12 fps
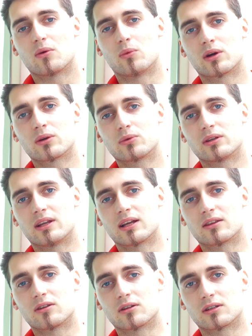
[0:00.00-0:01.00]
where would
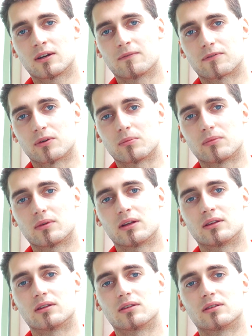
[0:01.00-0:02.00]
that thought come from,
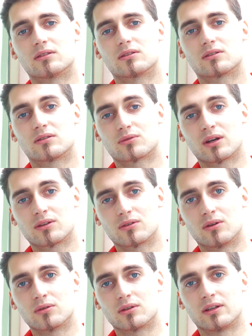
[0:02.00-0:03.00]
and try to
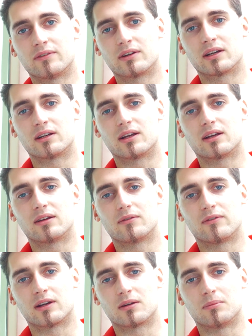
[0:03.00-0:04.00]
go to the
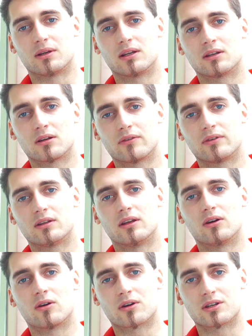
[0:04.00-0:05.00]
very beginning of it,
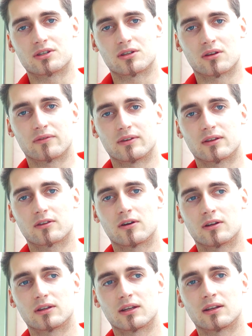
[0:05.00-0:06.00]
the origin of the
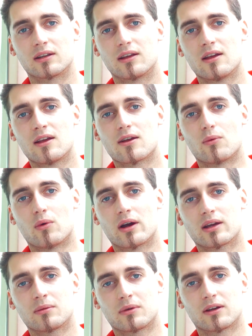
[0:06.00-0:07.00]
thought, and
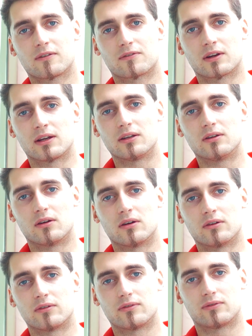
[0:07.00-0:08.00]
why am I afraid
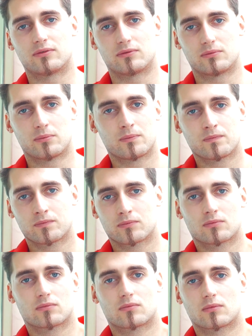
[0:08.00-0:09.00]
of
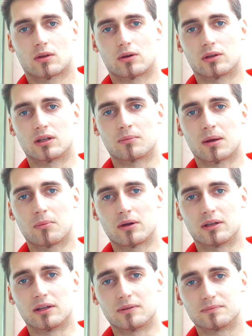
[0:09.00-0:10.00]
hurting my
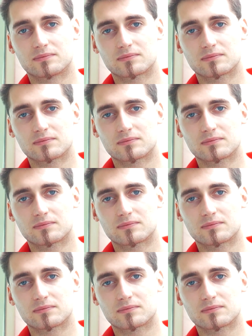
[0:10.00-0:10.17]
body?